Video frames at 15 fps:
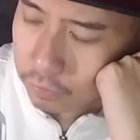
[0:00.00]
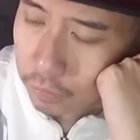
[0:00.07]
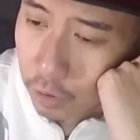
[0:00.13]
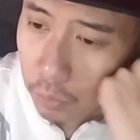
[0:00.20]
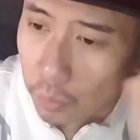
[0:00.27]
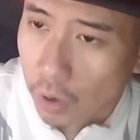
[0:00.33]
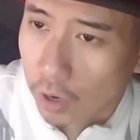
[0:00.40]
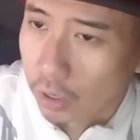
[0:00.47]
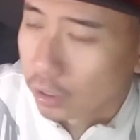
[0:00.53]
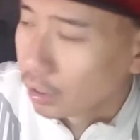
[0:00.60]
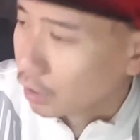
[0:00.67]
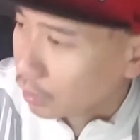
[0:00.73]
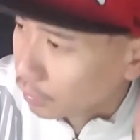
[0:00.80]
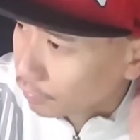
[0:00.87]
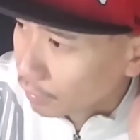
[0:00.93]
a walk,
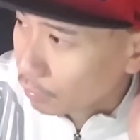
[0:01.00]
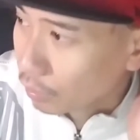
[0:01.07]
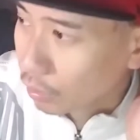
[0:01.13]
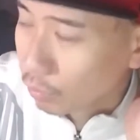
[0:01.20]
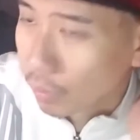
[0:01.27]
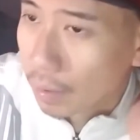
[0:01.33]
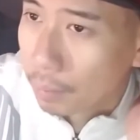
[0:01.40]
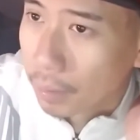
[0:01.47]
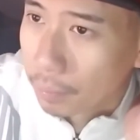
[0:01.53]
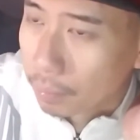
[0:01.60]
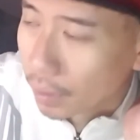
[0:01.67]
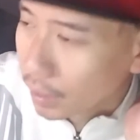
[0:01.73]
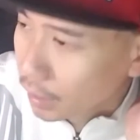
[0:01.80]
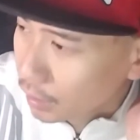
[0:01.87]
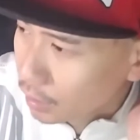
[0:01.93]
if I want to ride my
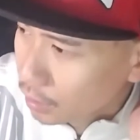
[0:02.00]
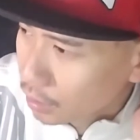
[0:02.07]
bike,